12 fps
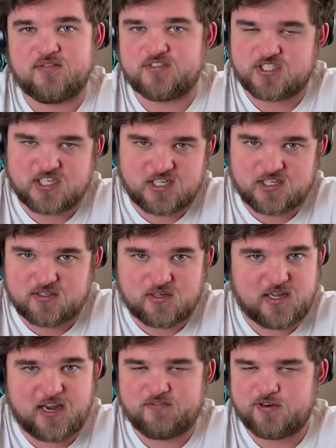I've seen
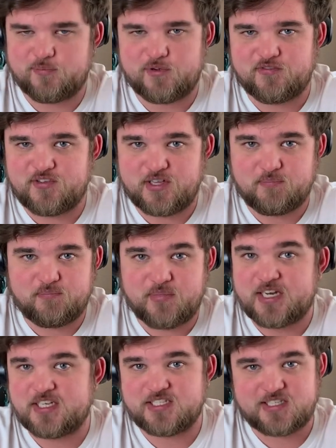every movie many